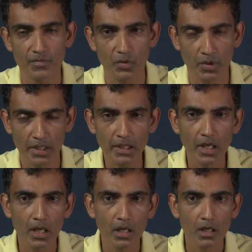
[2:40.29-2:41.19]
Okay,
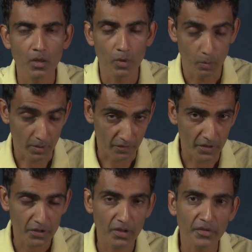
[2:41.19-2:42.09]
we will
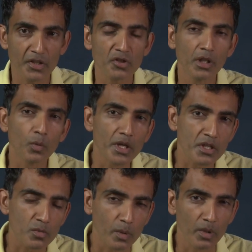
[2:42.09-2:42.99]
refer to differential
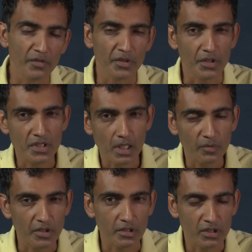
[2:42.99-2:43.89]
equations. We will refer to some
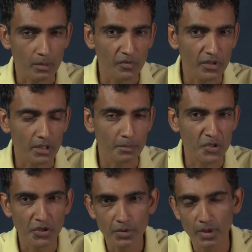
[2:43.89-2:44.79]
of the
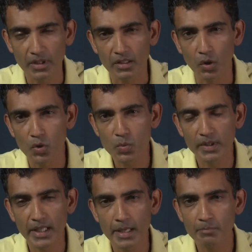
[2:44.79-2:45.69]
machinery that goes with
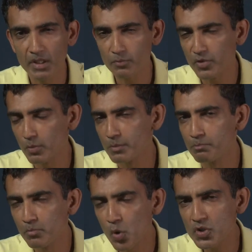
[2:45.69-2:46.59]
them, but we will
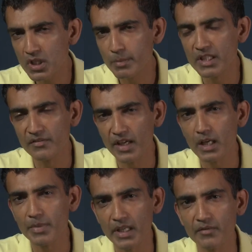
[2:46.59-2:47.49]
mostly be
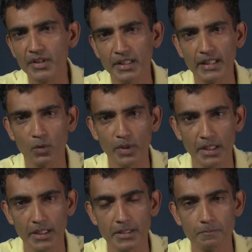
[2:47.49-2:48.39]
developing everything that we
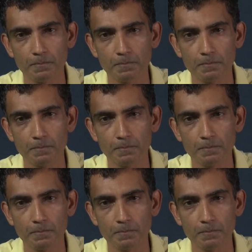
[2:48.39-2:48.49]
need.